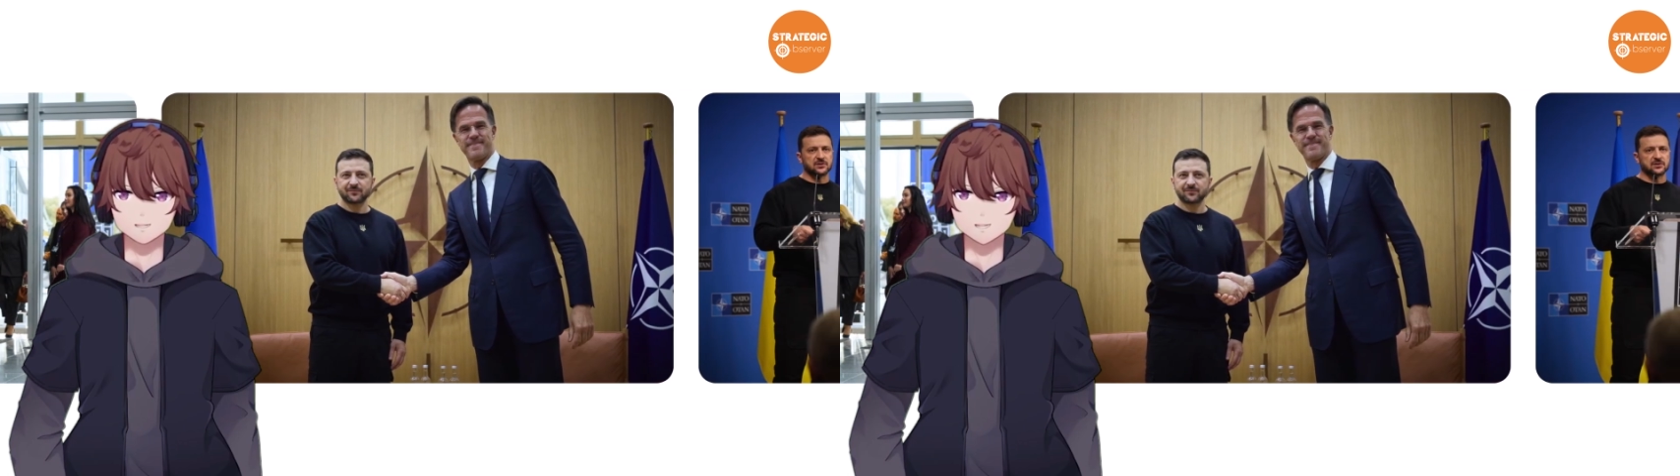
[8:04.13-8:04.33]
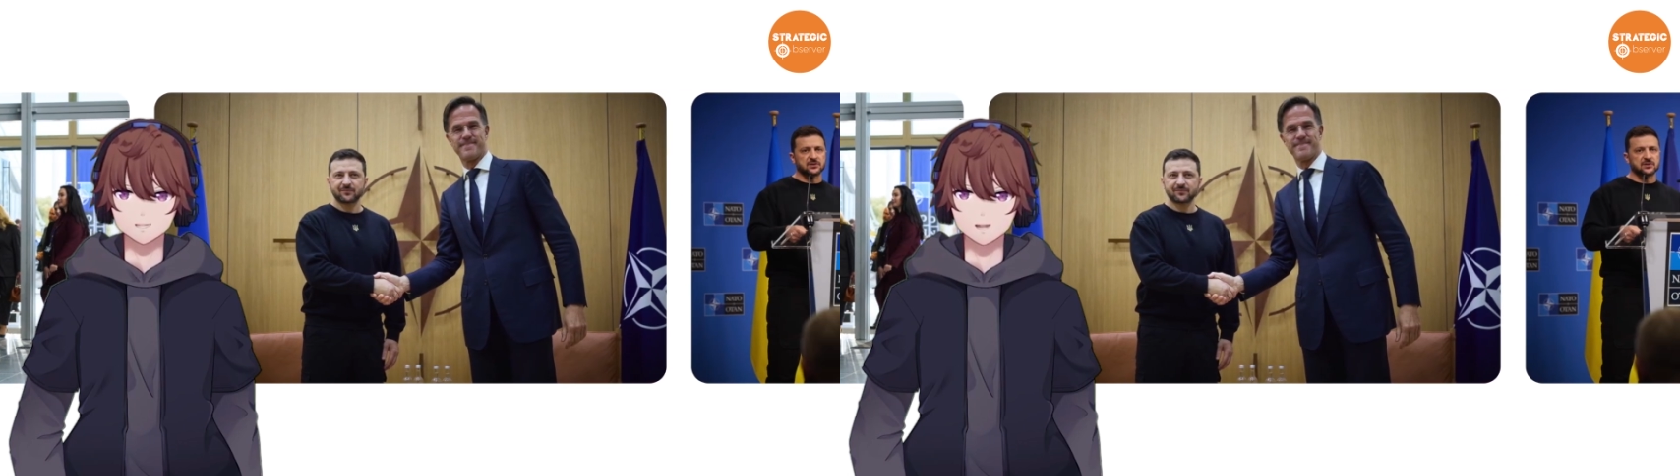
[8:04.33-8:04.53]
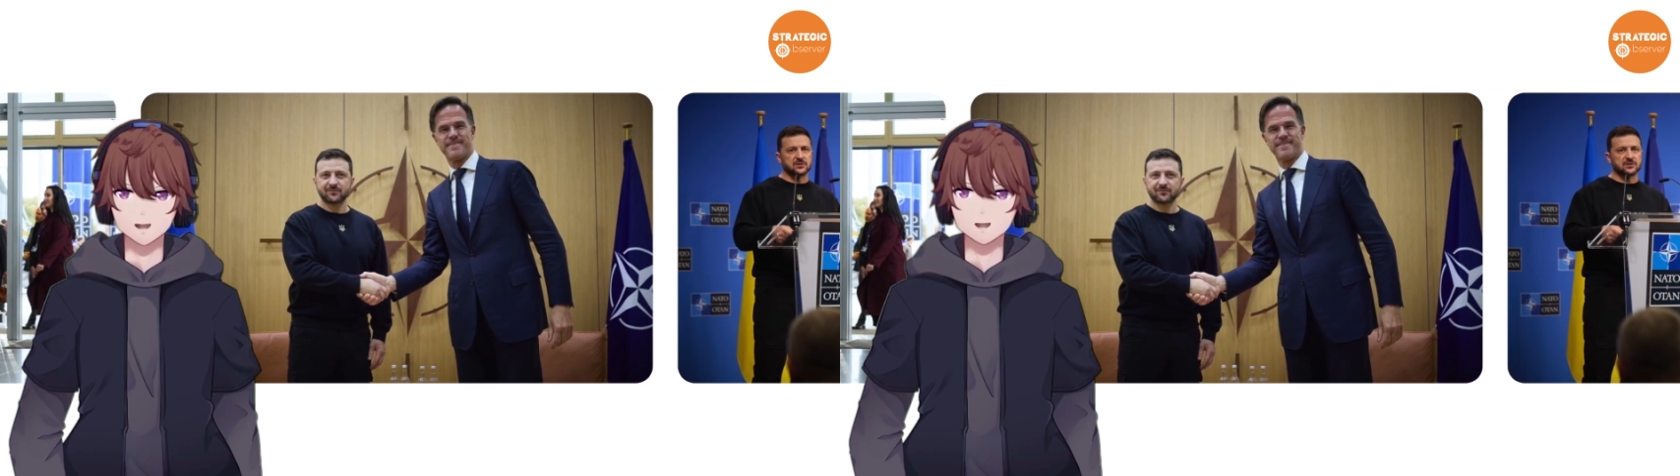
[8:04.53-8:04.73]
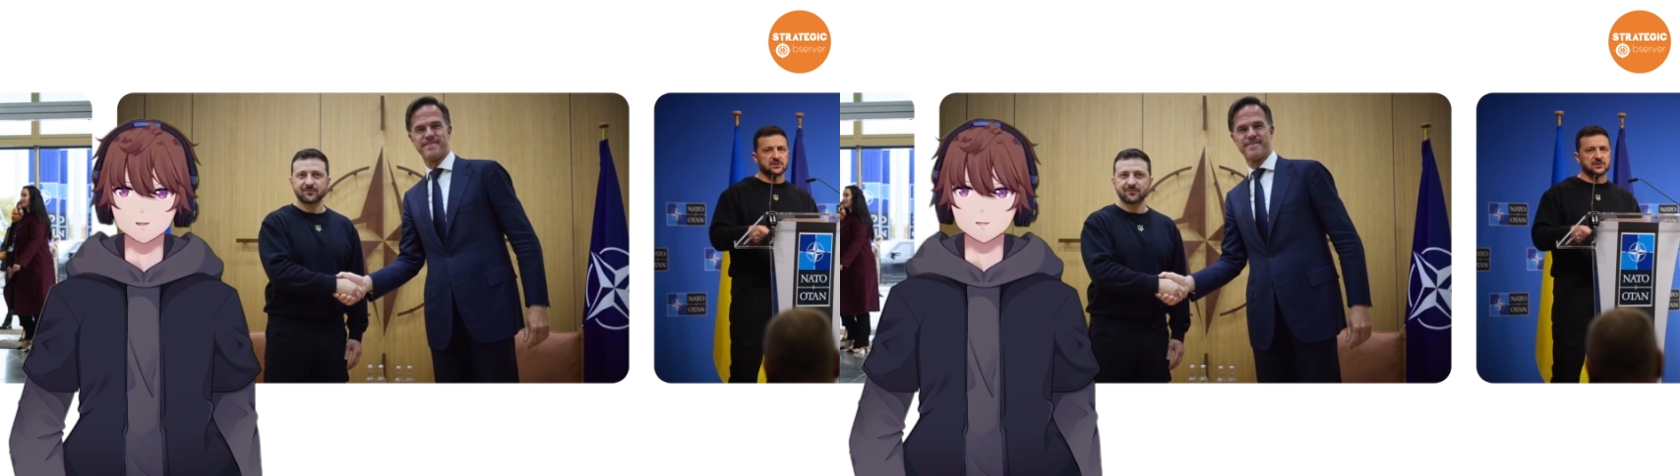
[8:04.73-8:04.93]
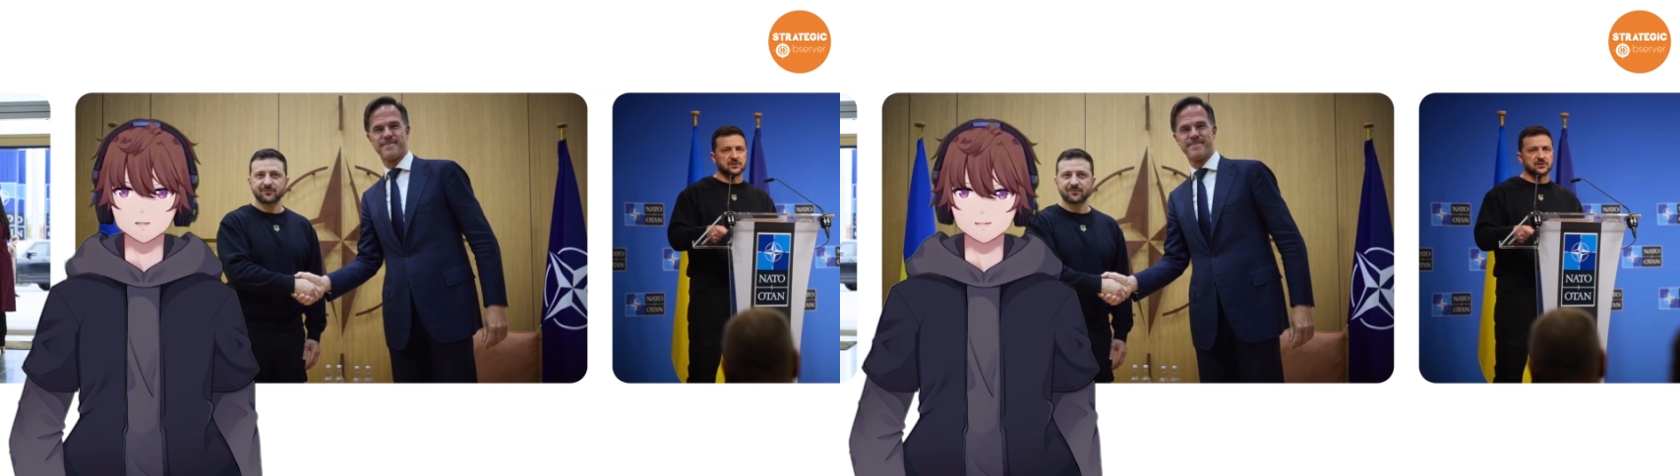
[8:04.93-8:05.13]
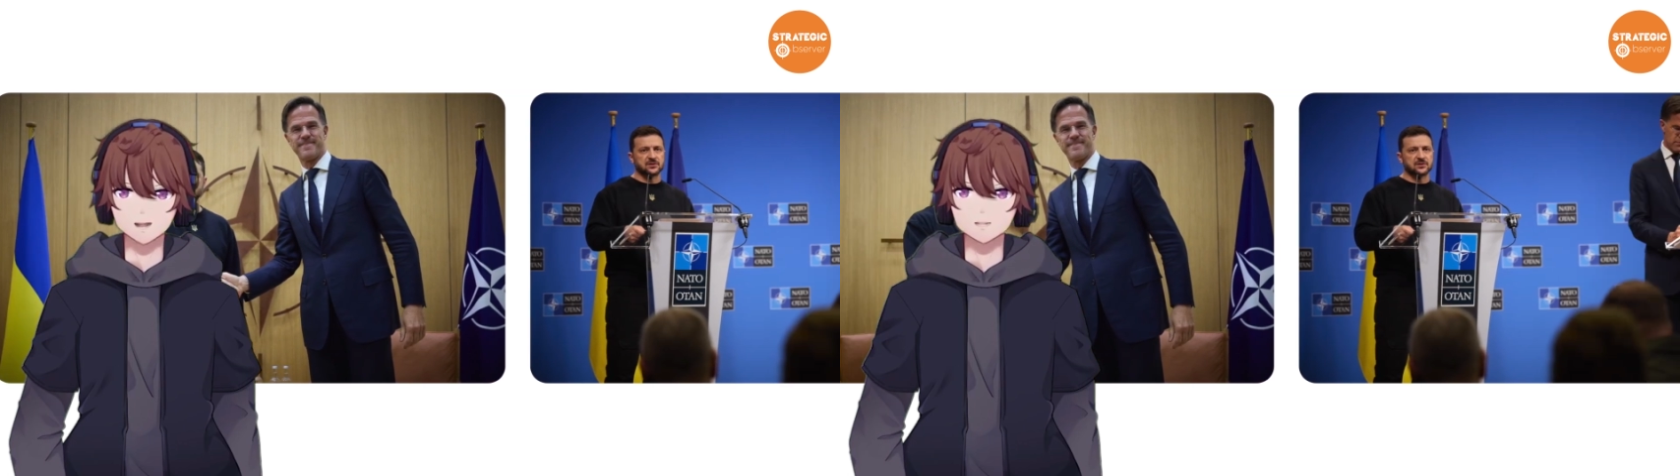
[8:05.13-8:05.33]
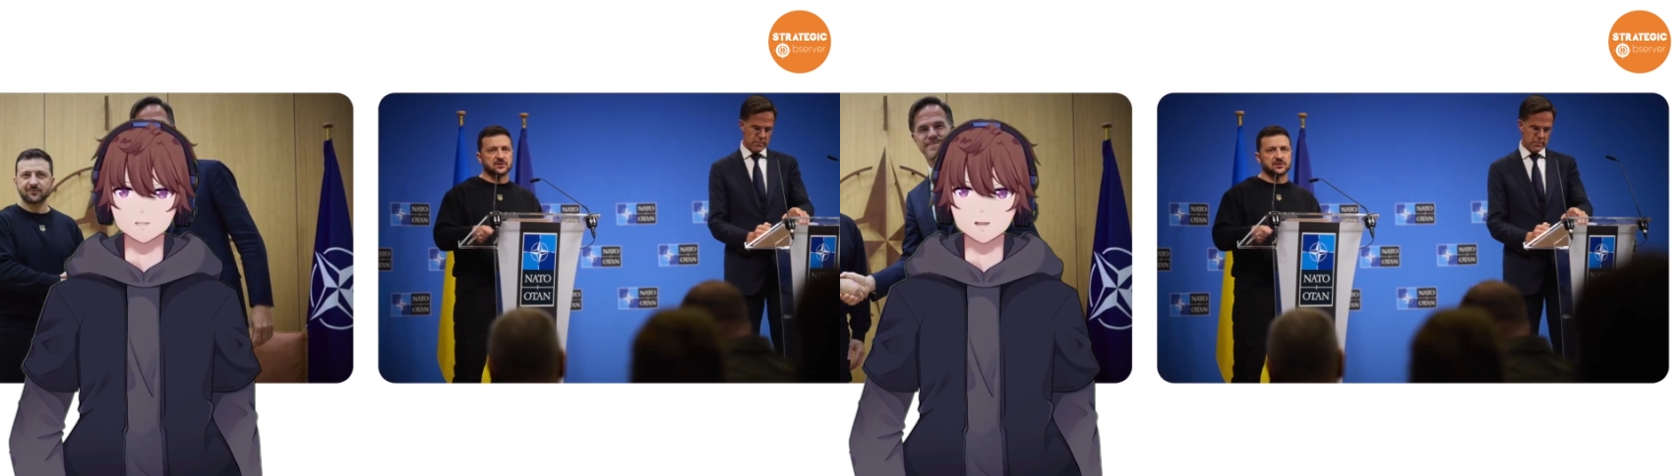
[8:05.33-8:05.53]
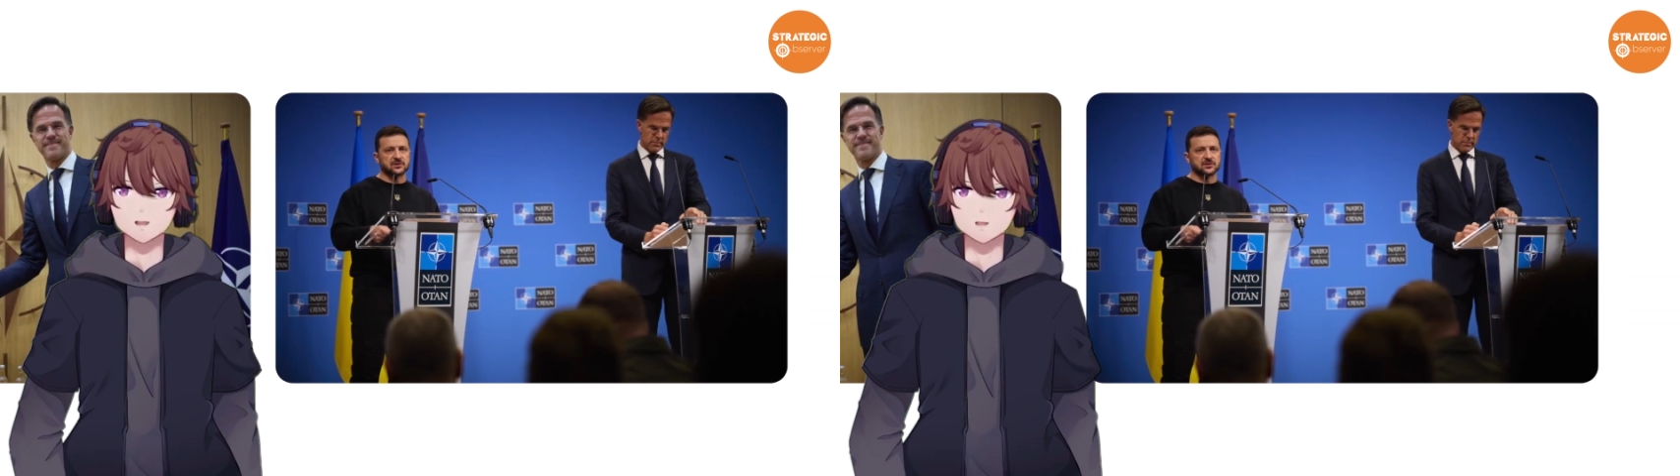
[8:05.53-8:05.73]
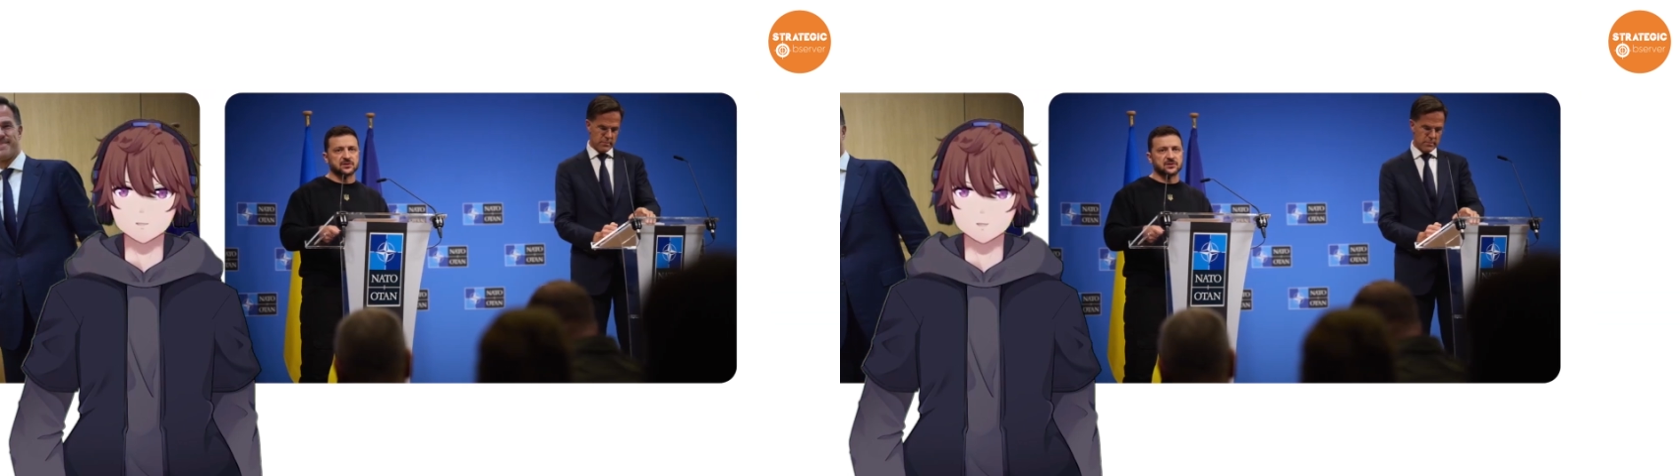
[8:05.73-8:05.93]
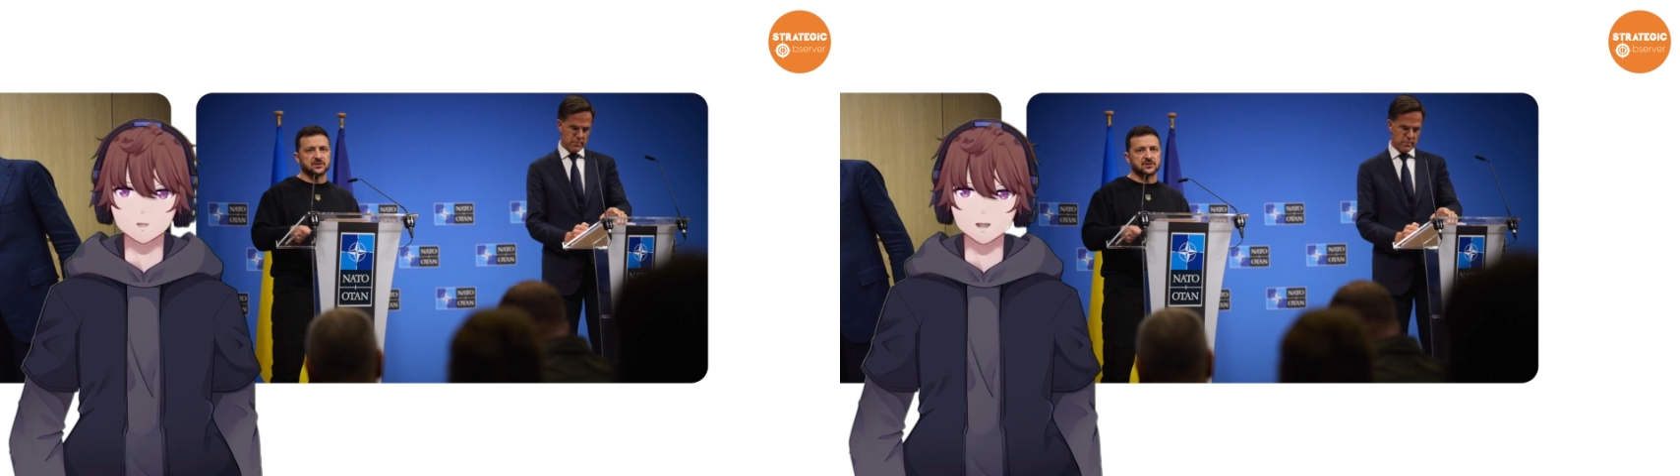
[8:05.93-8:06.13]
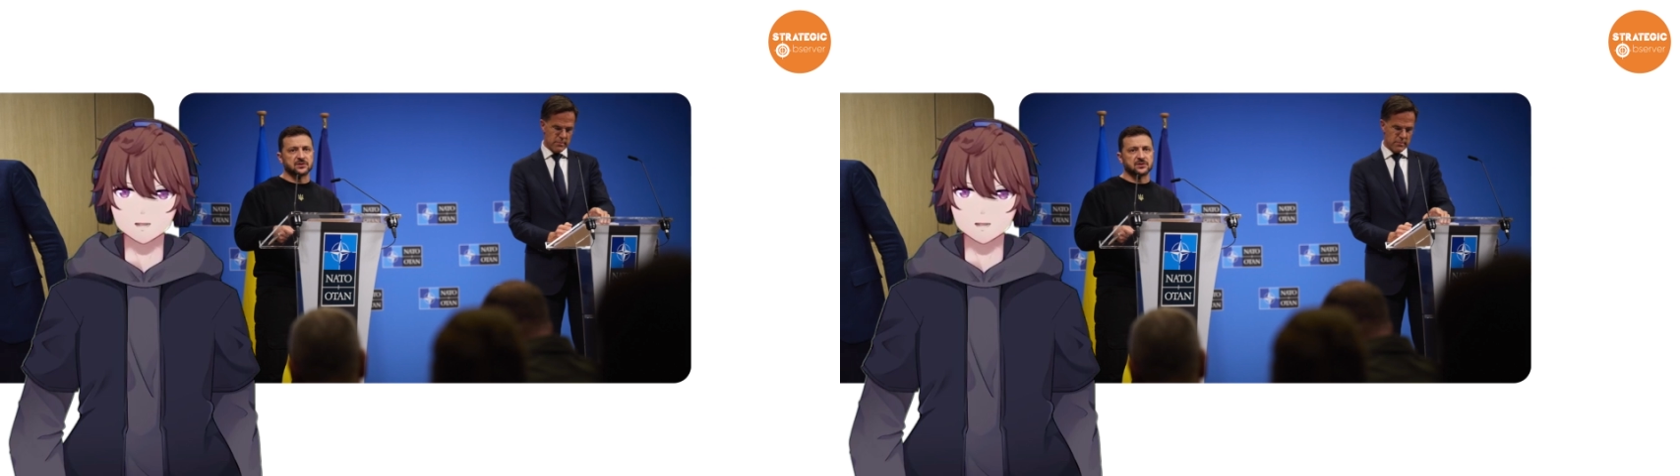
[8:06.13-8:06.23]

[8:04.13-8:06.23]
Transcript: is a future matter, they urgently need an